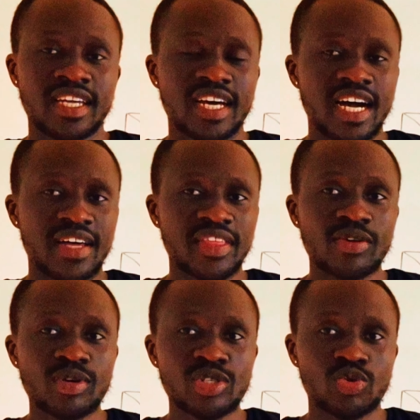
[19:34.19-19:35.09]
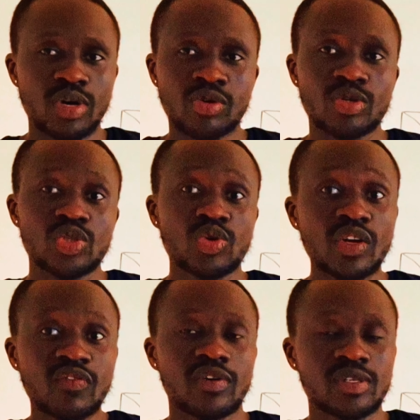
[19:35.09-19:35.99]
Are they going to work on 12
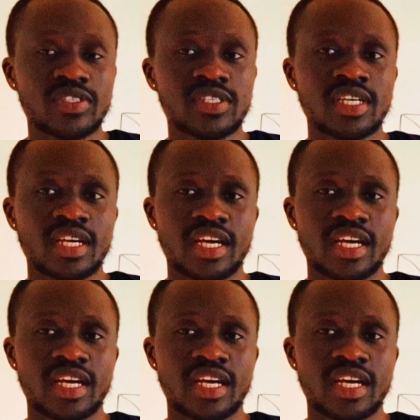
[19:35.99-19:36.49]
volts?